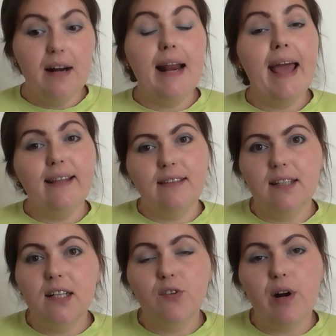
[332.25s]

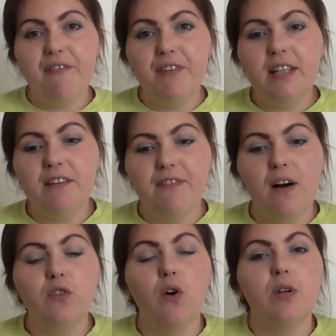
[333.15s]
Later, graffiti
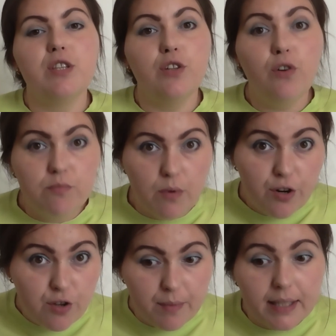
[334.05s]
found on a stone
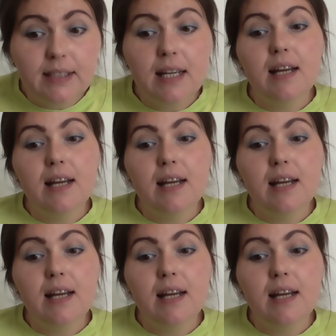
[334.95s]
monument